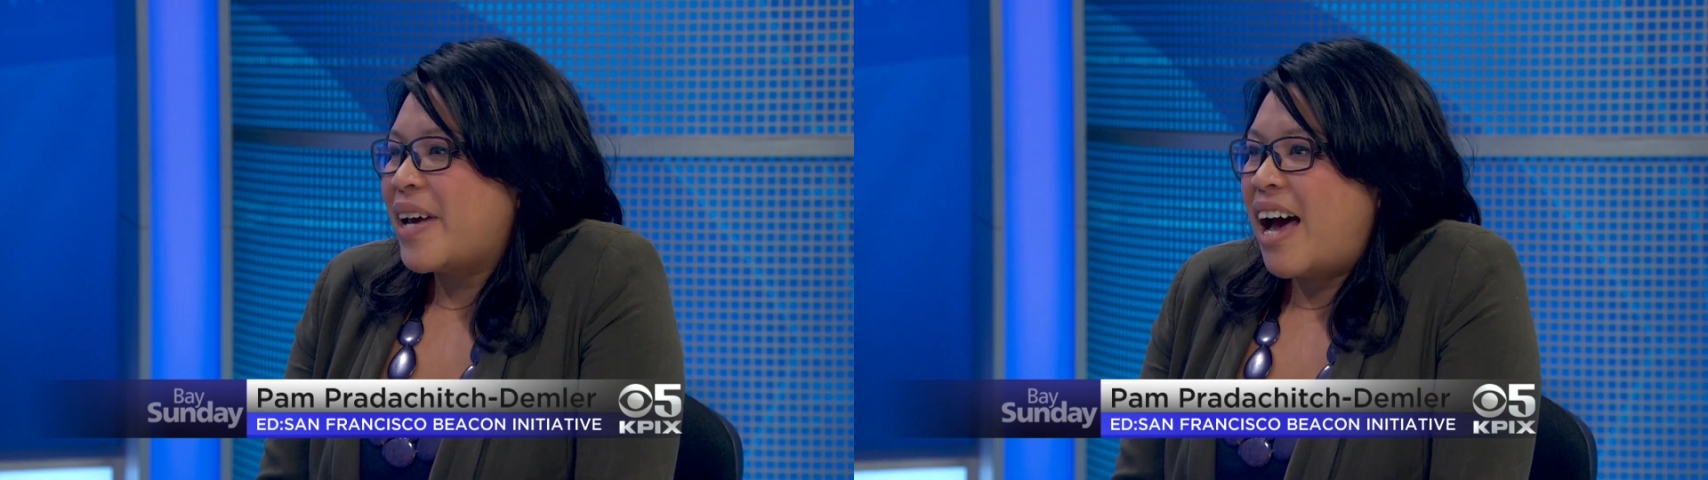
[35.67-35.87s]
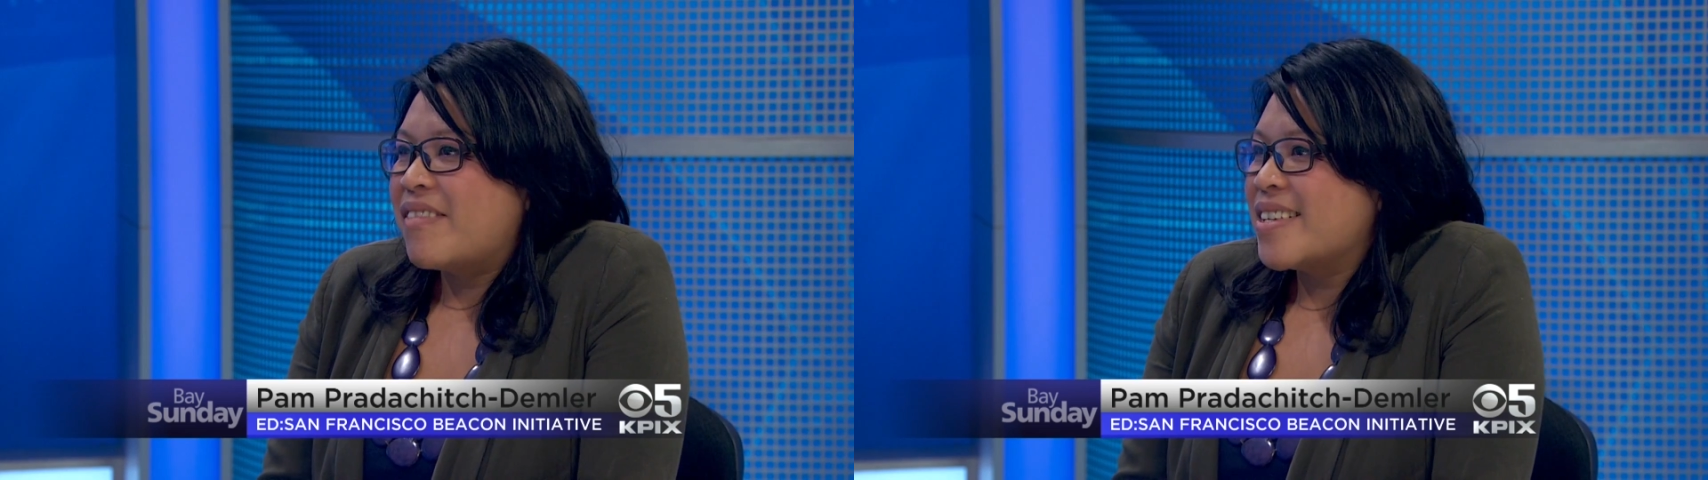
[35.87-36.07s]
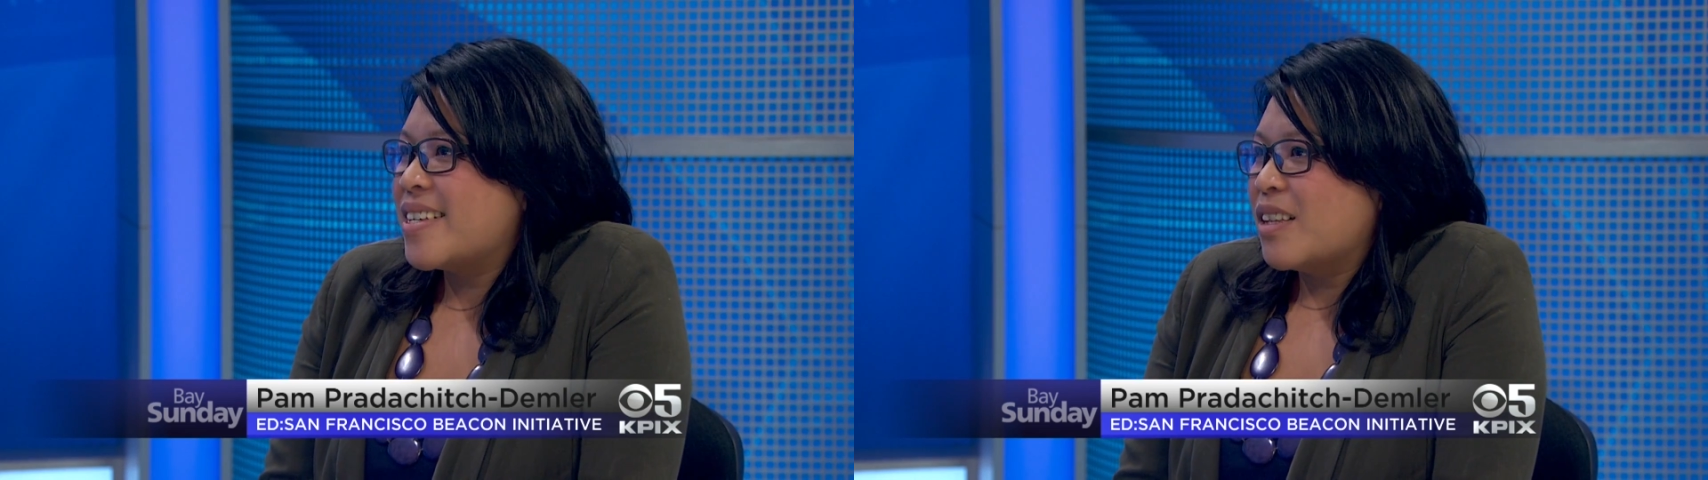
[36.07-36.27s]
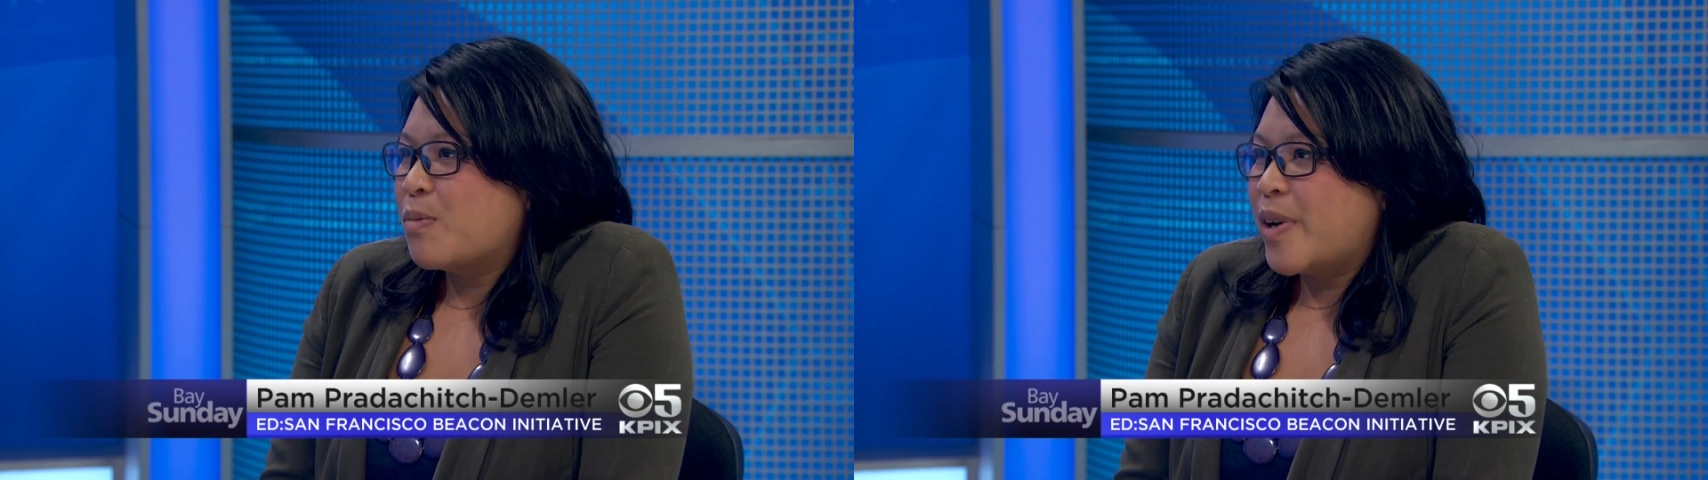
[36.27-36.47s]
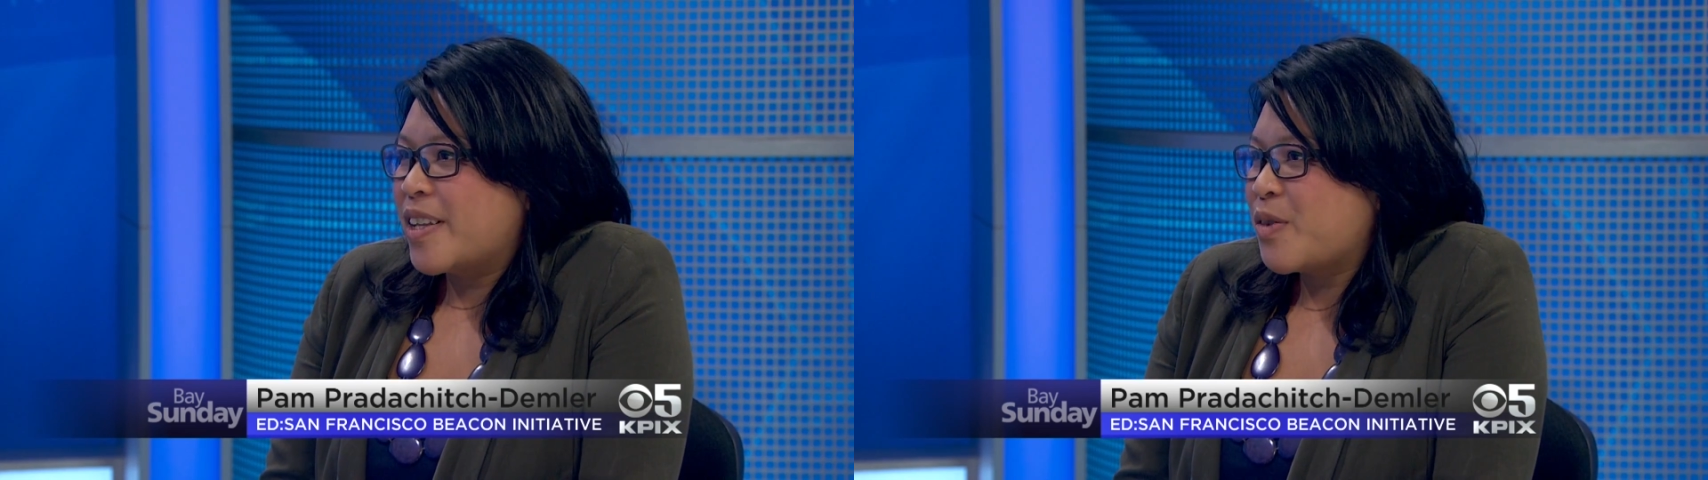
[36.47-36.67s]
we have to
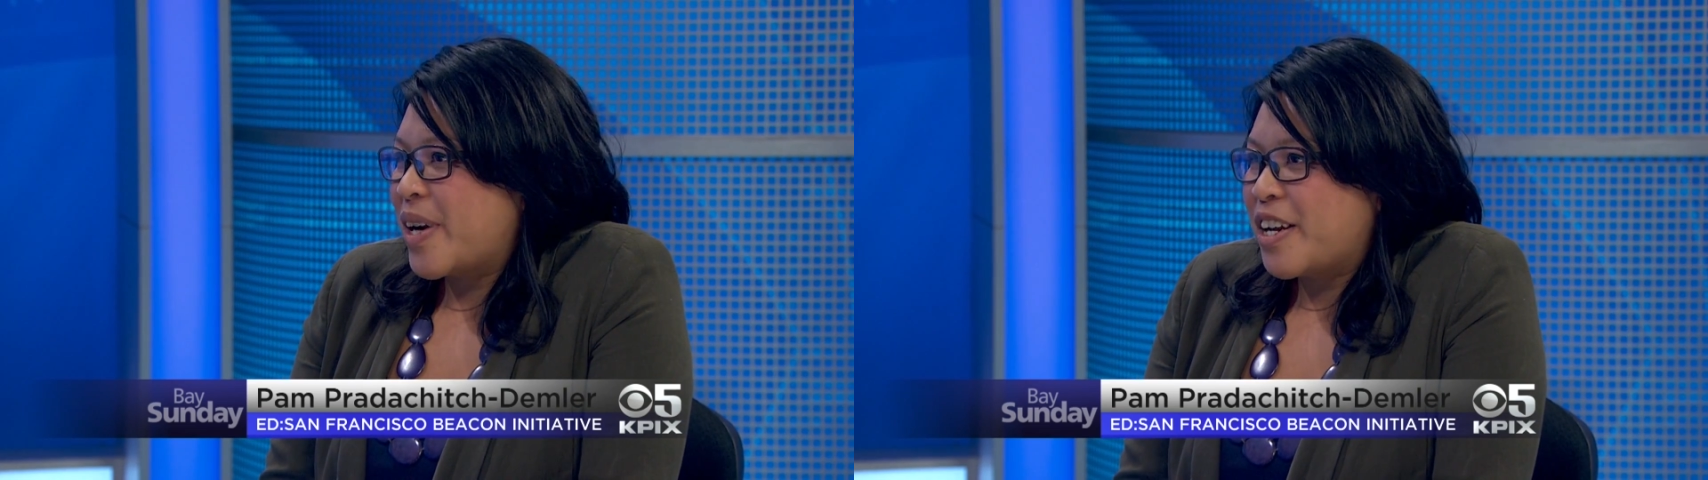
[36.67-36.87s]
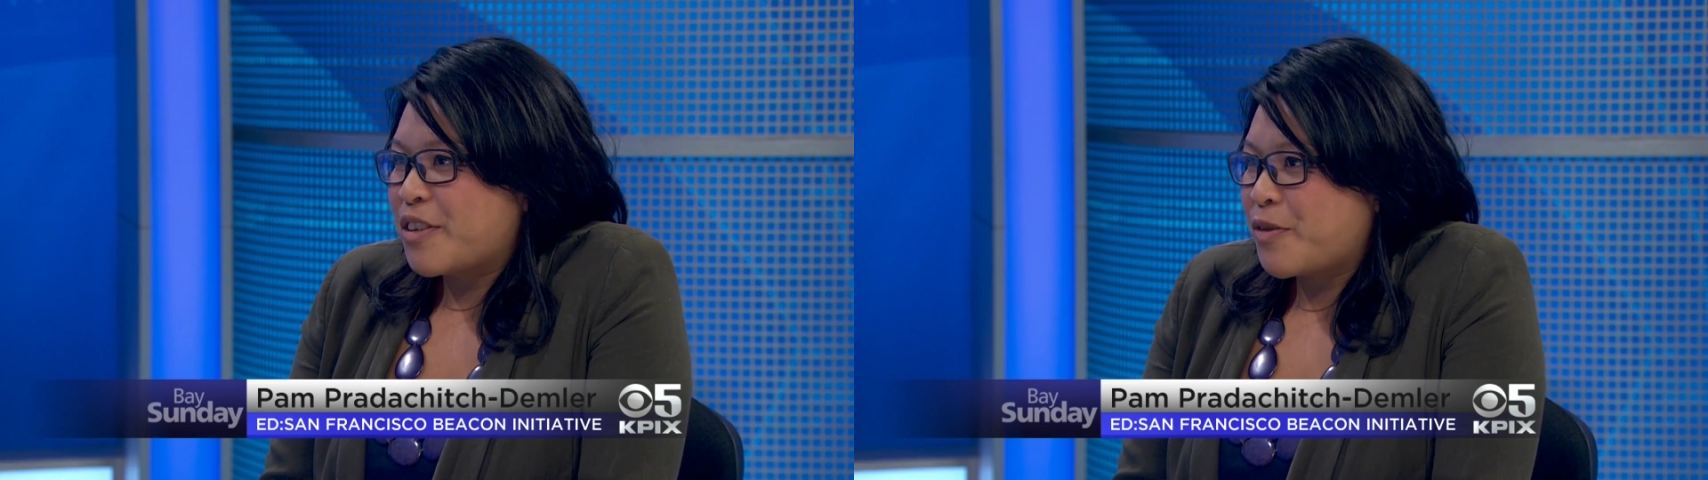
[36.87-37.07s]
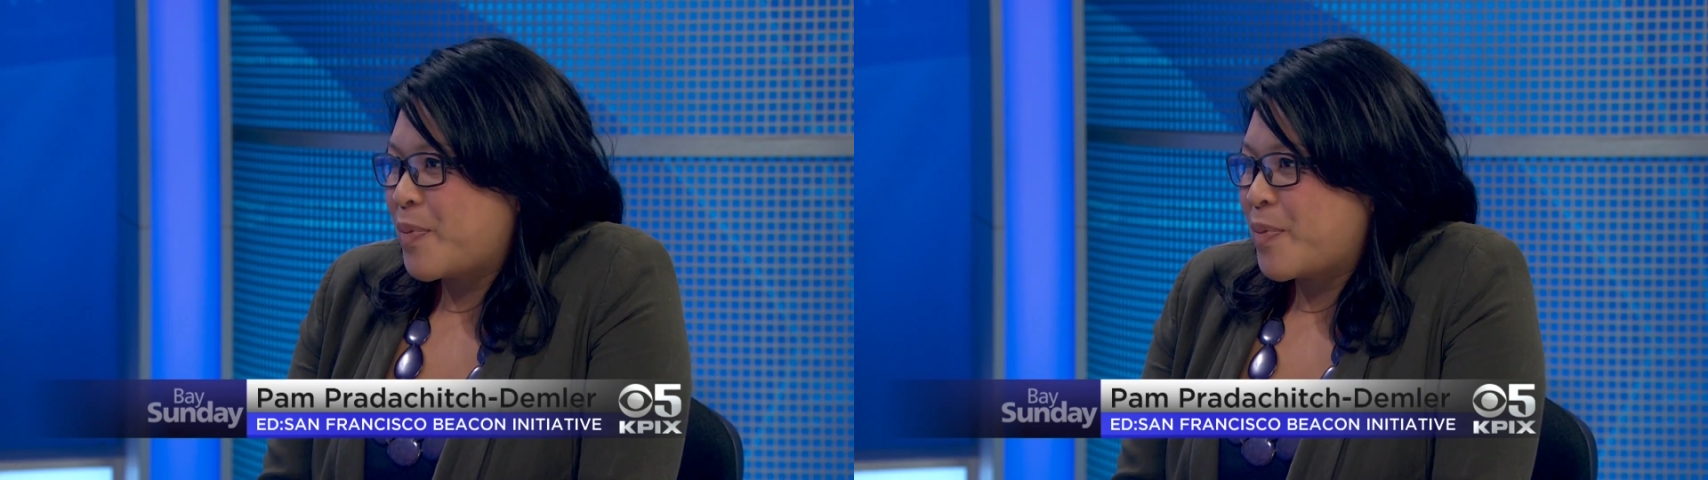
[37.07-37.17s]
celebrate 20 years